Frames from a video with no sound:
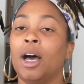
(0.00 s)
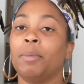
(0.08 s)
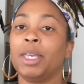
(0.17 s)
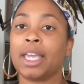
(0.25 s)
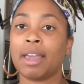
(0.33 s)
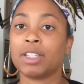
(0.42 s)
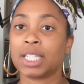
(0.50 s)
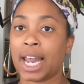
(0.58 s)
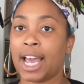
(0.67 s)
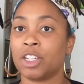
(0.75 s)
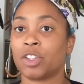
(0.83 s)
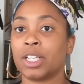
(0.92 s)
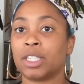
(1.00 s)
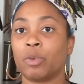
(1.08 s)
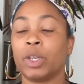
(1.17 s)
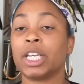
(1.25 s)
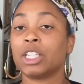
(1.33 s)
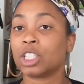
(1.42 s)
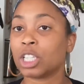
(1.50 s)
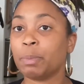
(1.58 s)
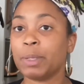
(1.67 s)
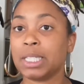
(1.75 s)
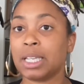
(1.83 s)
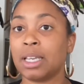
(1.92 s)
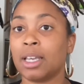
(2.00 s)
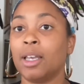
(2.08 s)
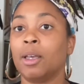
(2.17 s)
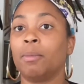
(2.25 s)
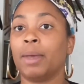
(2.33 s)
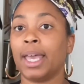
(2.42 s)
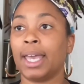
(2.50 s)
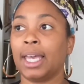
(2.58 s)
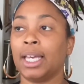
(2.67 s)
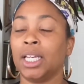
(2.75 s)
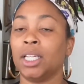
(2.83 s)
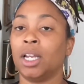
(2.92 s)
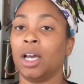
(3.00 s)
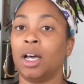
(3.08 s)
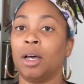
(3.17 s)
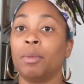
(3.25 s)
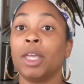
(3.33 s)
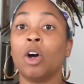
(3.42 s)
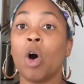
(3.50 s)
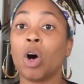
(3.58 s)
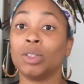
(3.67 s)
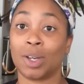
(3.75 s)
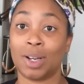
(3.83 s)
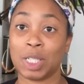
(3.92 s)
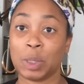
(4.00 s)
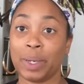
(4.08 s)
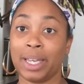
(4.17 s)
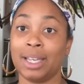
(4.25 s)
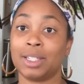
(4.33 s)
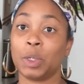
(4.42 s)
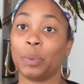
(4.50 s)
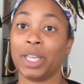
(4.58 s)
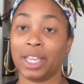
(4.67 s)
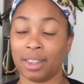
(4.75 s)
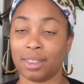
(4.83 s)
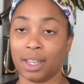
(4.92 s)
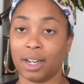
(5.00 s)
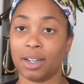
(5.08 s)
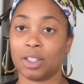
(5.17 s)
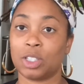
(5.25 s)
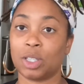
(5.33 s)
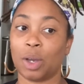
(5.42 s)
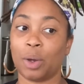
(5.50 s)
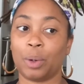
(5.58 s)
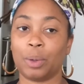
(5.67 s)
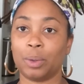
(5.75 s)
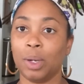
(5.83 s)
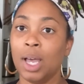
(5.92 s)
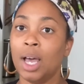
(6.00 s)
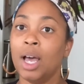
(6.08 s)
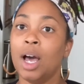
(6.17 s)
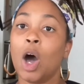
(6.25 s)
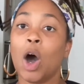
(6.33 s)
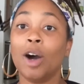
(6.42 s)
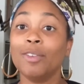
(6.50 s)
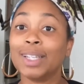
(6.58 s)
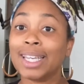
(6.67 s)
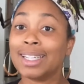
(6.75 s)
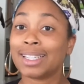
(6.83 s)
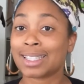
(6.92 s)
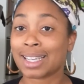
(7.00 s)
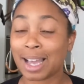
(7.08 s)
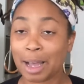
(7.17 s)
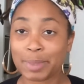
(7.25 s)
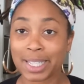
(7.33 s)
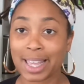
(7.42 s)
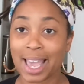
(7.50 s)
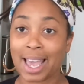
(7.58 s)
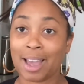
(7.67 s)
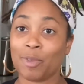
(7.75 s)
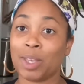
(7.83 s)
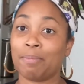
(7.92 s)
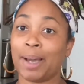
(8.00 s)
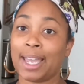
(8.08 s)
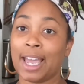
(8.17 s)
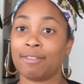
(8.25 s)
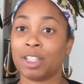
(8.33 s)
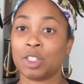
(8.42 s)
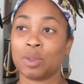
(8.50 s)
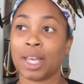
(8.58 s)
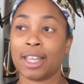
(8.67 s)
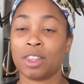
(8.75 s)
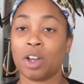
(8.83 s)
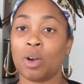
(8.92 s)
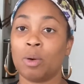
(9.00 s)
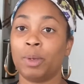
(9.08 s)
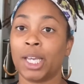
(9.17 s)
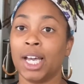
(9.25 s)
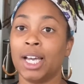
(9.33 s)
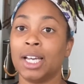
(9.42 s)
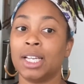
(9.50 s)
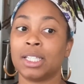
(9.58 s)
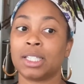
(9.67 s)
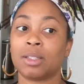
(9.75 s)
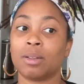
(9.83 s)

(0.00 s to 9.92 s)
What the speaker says: he gave us an address and we can ship it to him, and he'll hold on to it till we get there. So hopefully it doesn't come to that. We might have to do that though, because